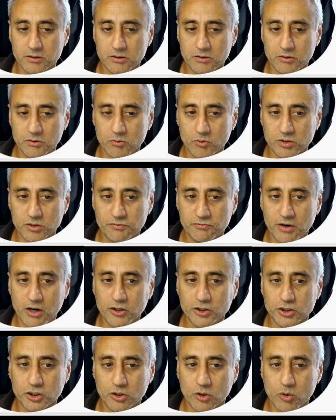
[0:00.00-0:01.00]
was a
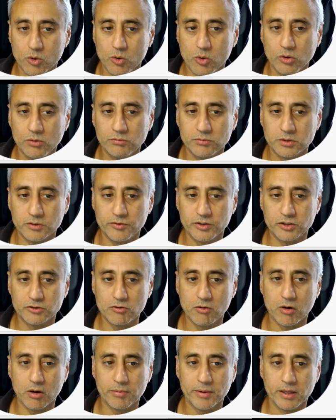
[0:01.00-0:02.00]
function call. So if you
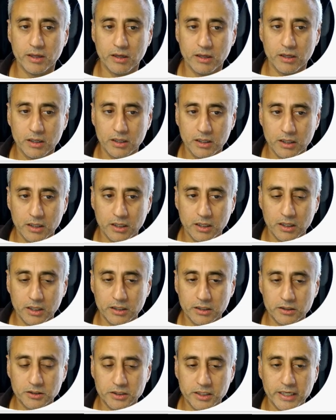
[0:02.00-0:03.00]
scroll up here,
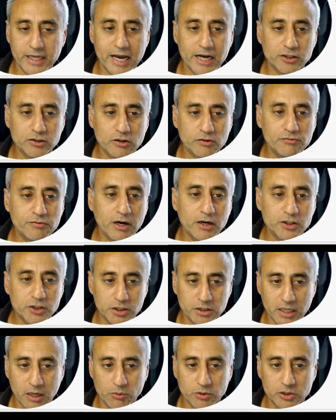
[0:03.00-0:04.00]
you'll see the actual function
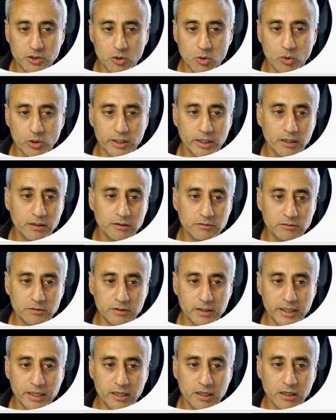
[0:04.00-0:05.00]
that was called here.
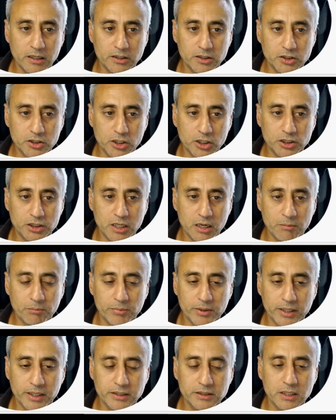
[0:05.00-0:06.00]
Here, search
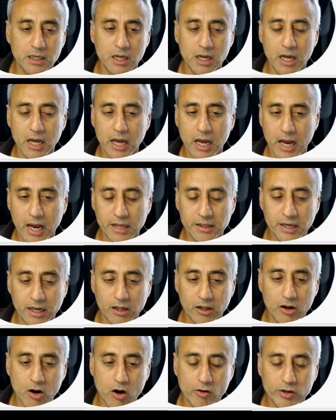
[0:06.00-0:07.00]
companies. And that'll
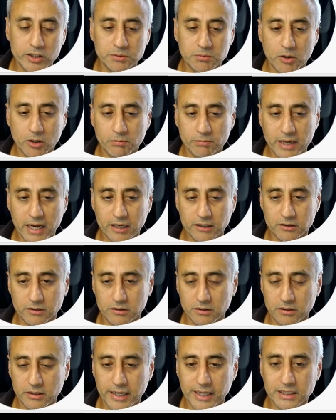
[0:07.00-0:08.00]
correspond back to the
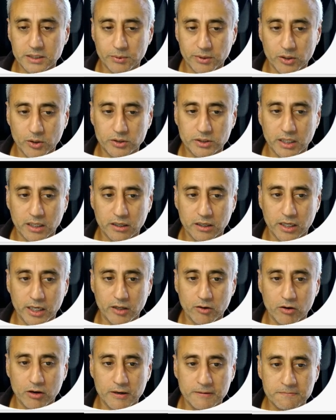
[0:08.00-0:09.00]
data we looked at early
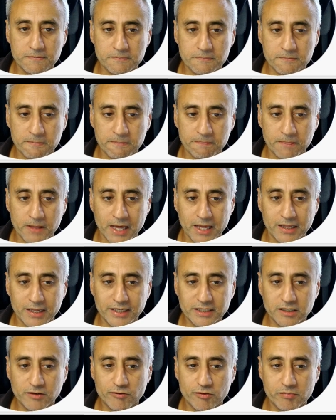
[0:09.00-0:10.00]
on. This
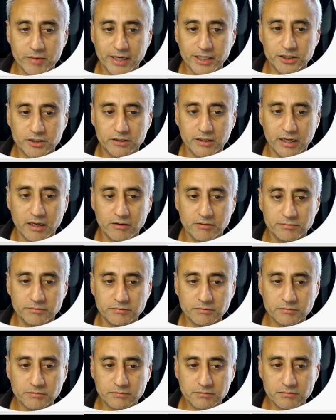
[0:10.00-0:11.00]
information now
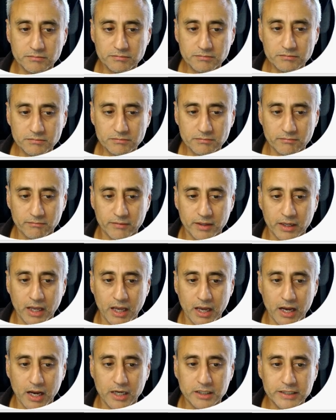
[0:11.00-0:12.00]

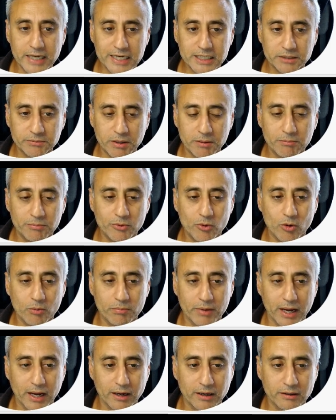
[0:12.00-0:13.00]
has actually been brought
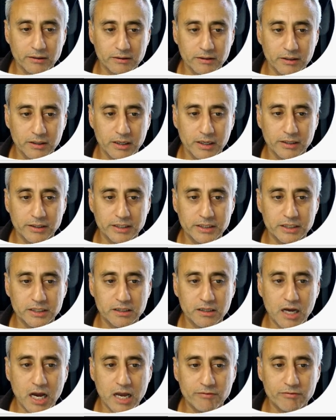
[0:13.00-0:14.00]
back. This is
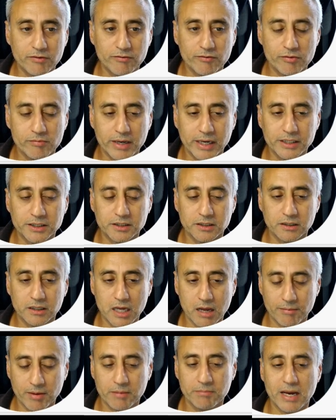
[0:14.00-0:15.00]
live information
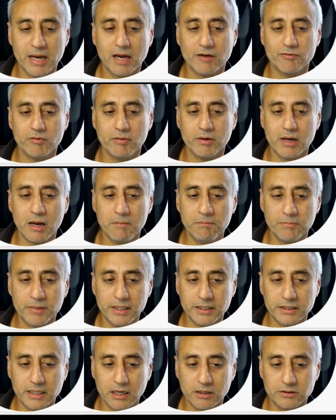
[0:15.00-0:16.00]
coming from Companies
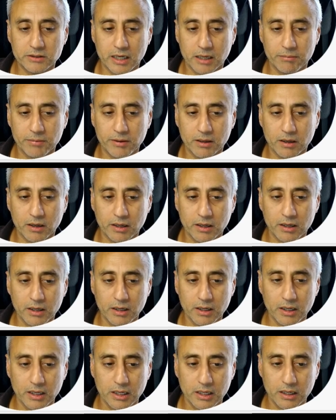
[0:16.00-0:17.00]
House API. And
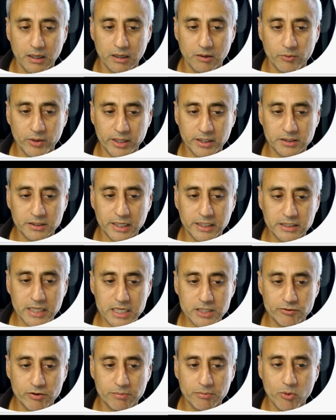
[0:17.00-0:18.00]
we can say it's
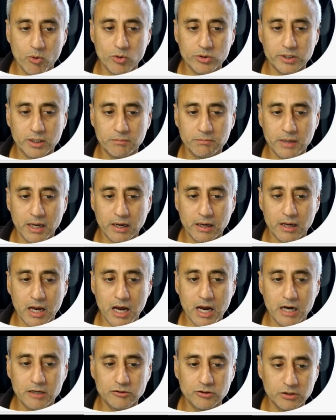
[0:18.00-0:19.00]
actually reporting back
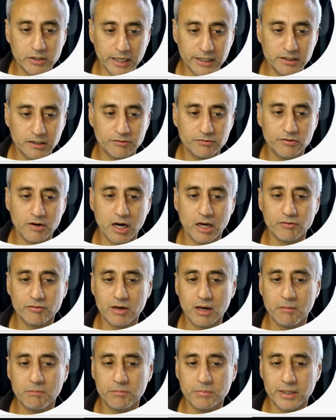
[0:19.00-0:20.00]
185
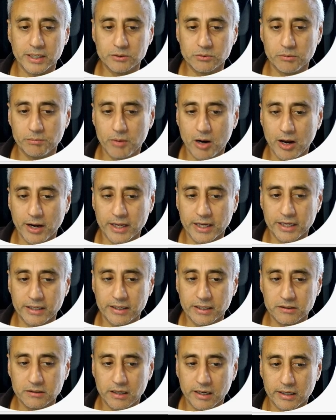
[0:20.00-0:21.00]
companies with Bionic in their
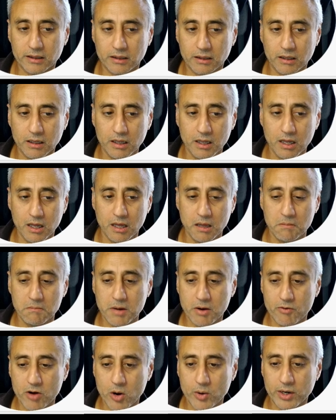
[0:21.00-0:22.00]
title, but
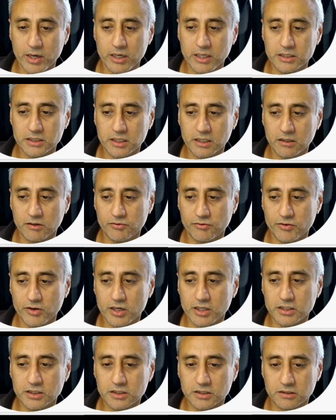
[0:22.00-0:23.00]
only listing the
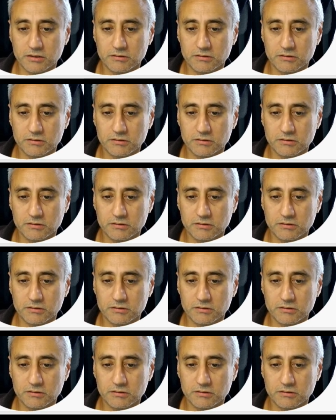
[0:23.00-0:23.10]
first